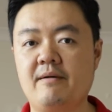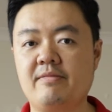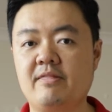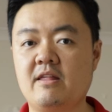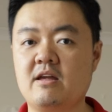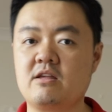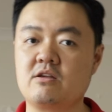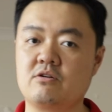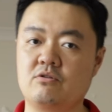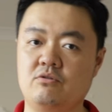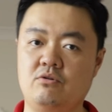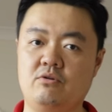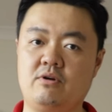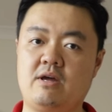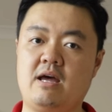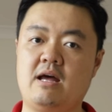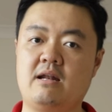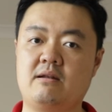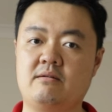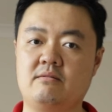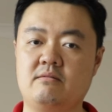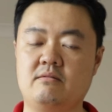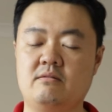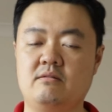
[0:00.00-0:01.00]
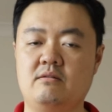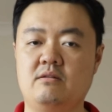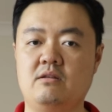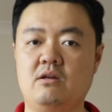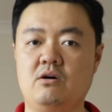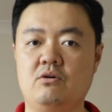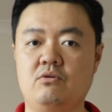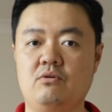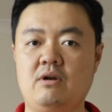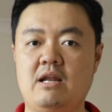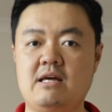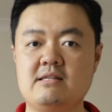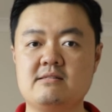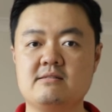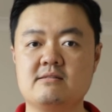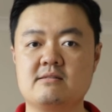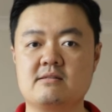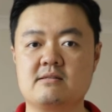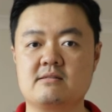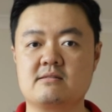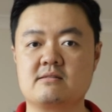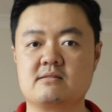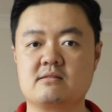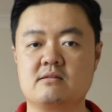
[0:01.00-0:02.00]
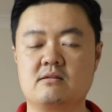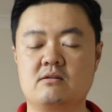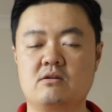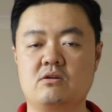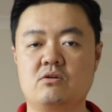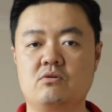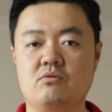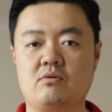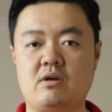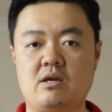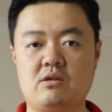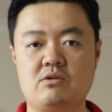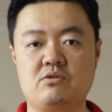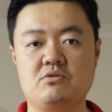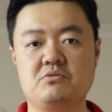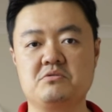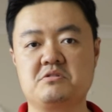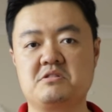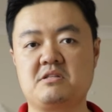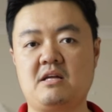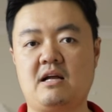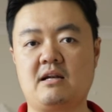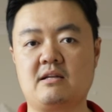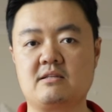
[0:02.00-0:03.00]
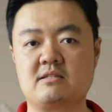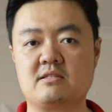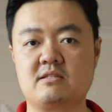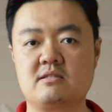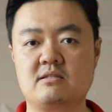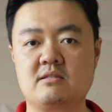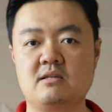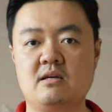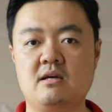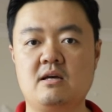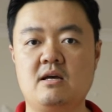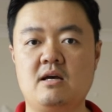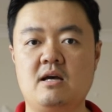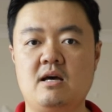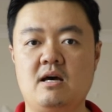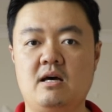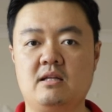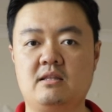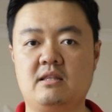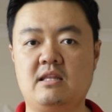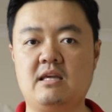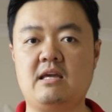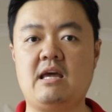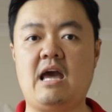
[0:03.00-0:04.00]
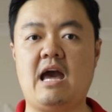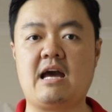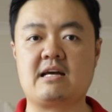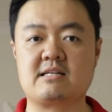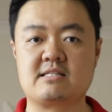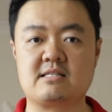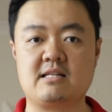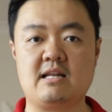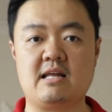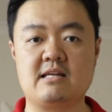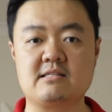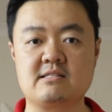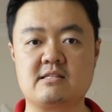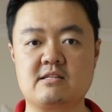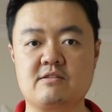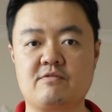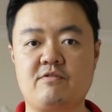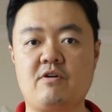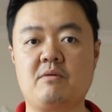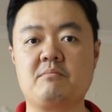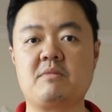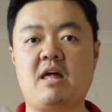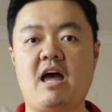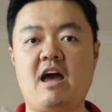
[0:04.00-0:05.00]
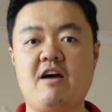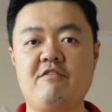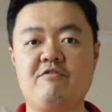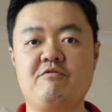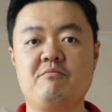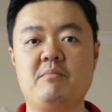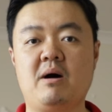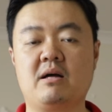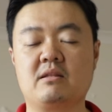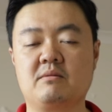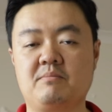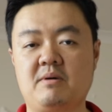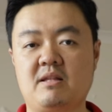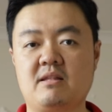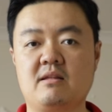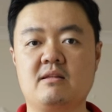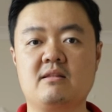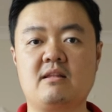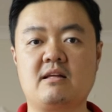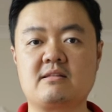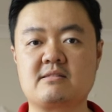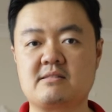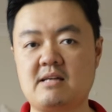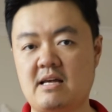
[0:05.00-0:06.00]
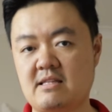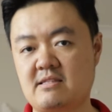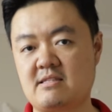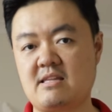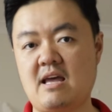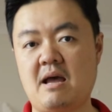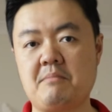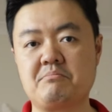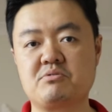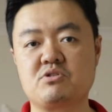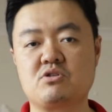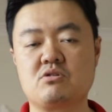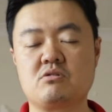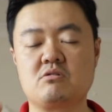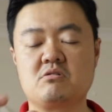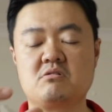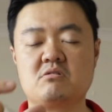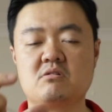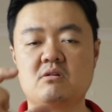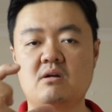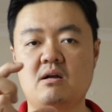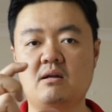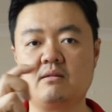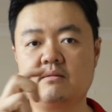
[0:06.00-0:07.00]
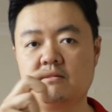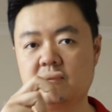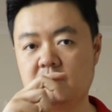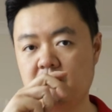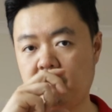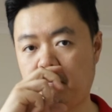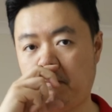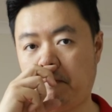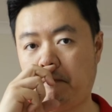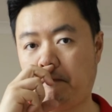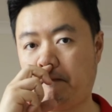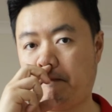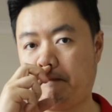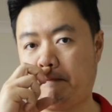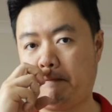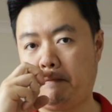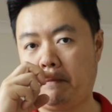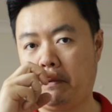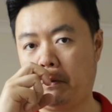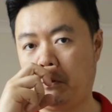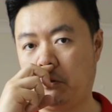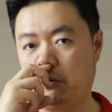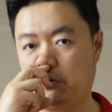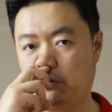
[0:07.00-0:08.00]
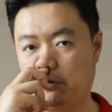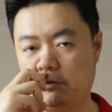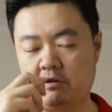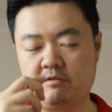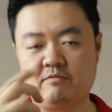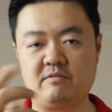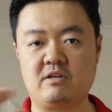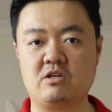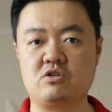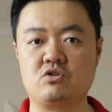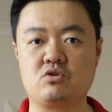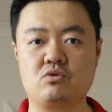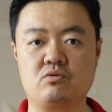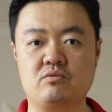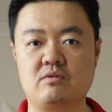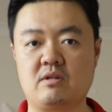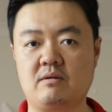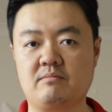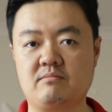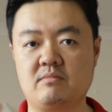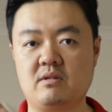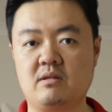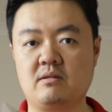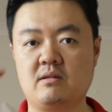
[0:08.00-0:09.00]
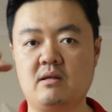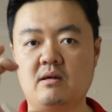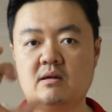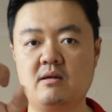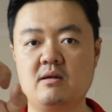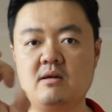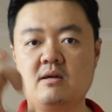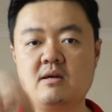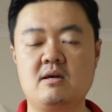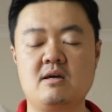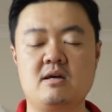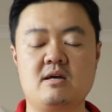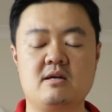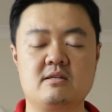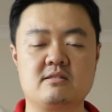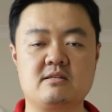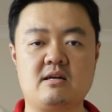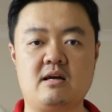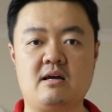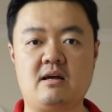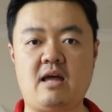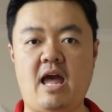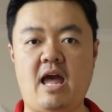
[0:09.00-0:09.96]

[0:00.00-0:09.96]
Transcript: then you look at no lenses. You can use that DX lenses from the F mount, but then that's adapter and all sorts of issue. The